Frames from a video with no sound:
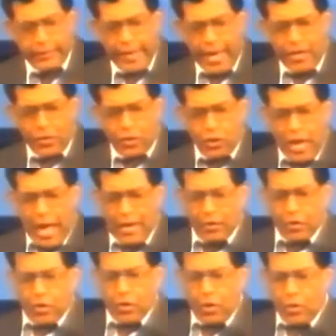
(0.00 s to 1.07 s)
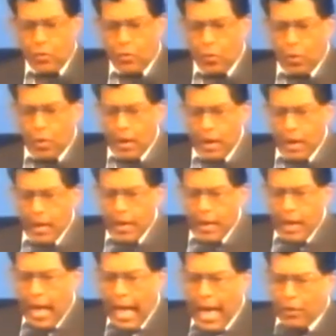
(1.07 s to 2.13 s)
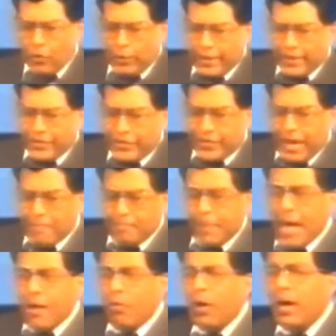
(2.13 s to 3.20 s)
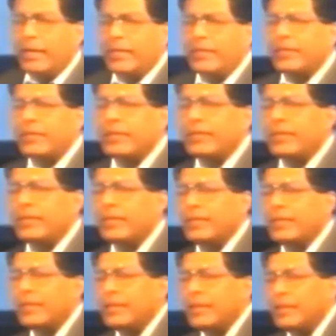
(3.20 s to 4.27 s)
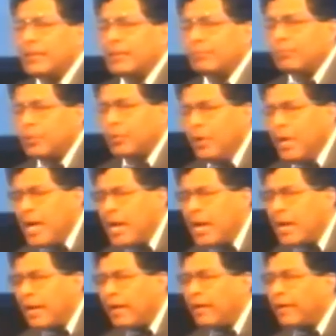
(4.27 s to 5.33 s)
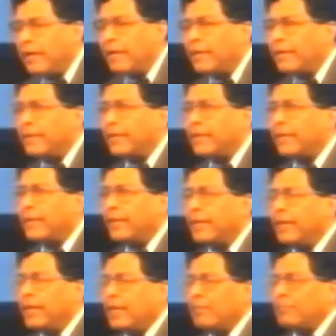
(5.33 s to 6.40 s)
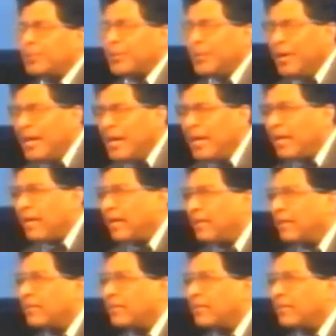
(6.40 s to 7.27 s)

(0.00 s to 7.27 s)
does not go out except by what? Prayer. Prayer.